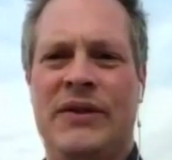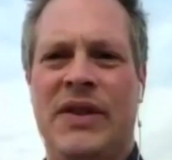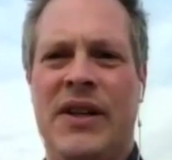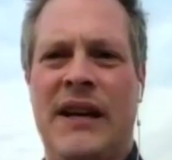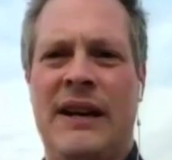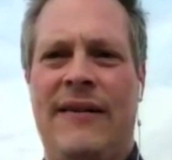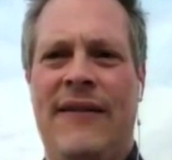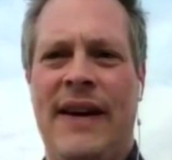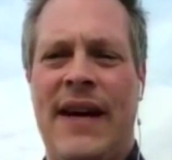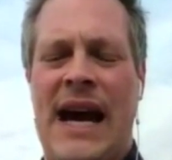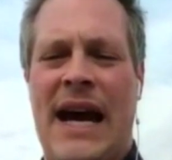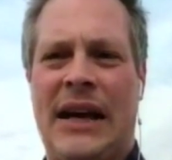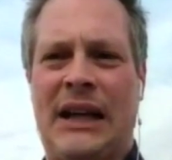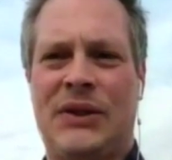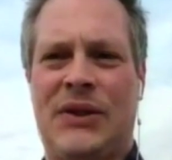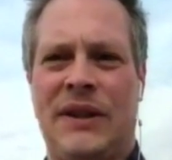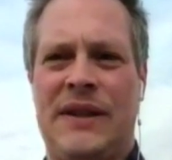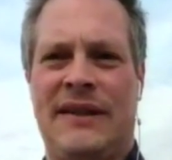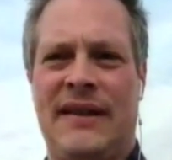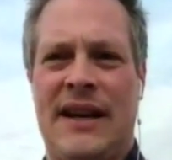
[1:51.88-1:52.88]
see if he
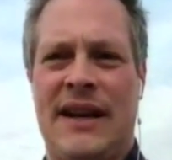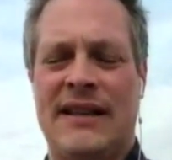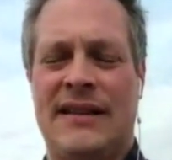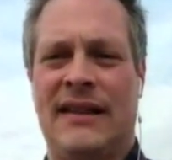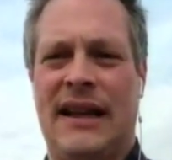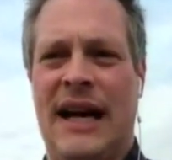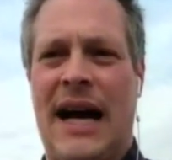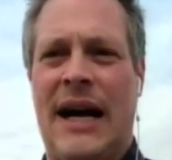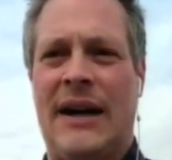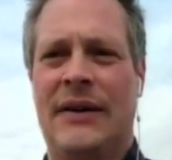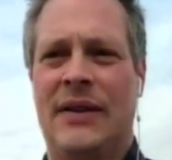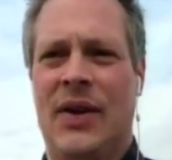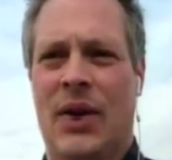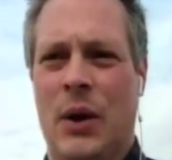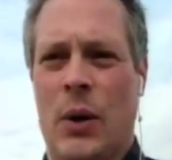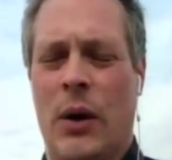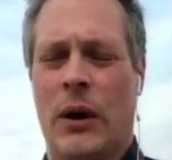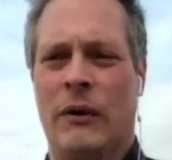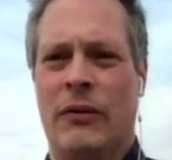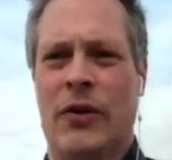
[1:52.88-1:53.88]
actually says aloud in the
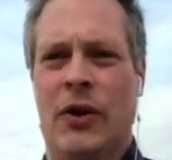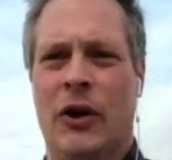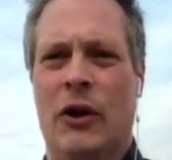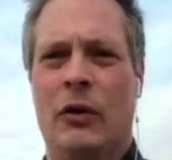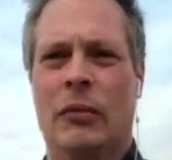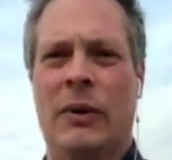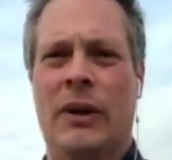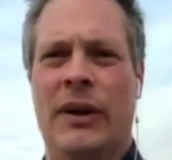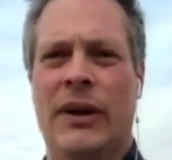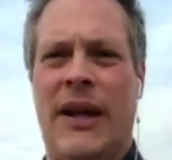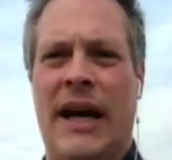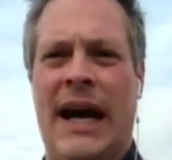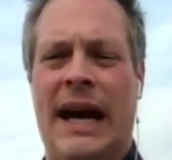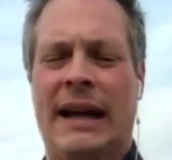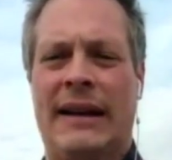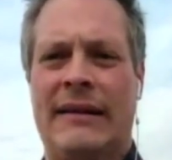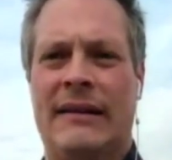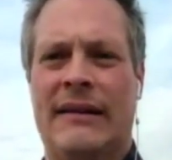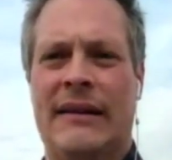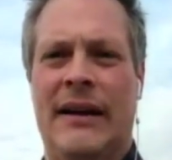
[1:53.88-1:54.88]
courtroom
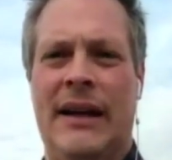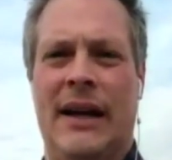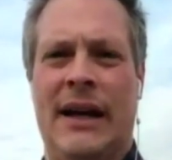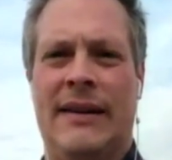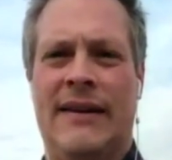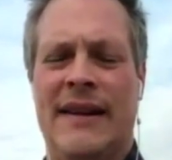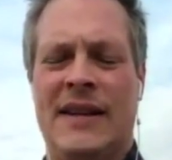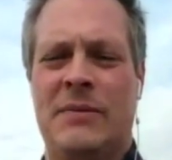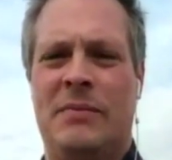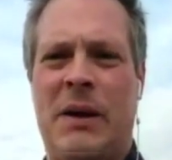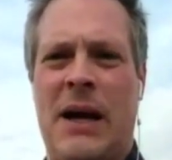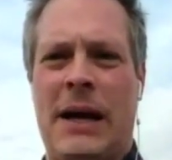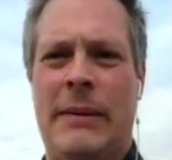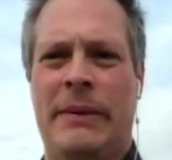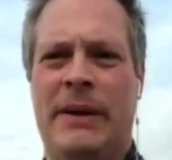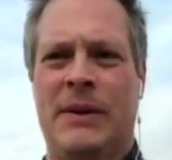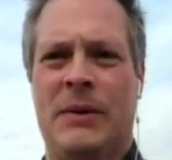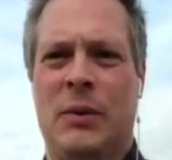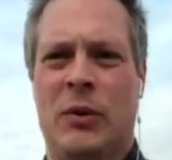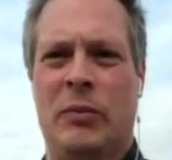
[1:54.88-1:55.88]
that uh, these
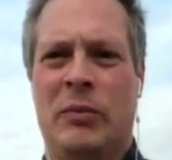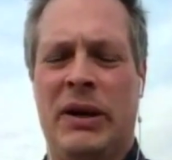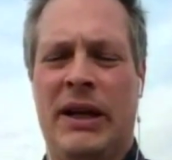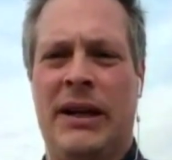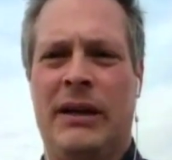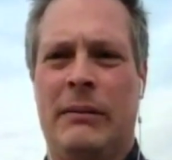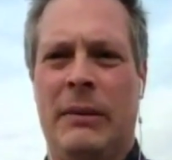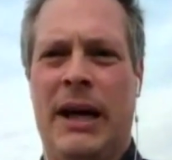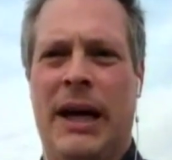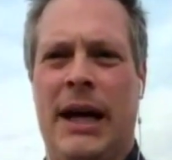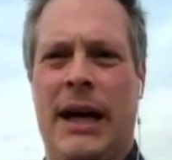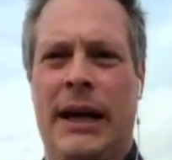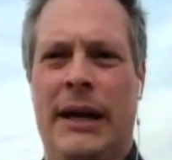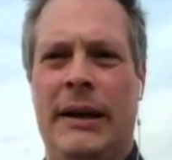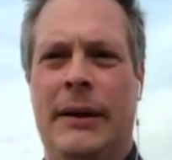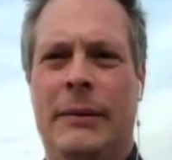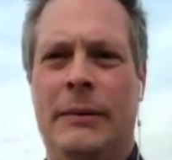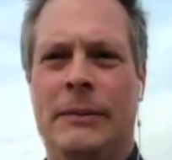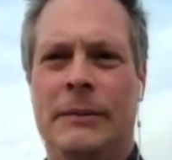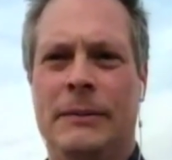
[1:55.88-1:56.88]
payments were being made.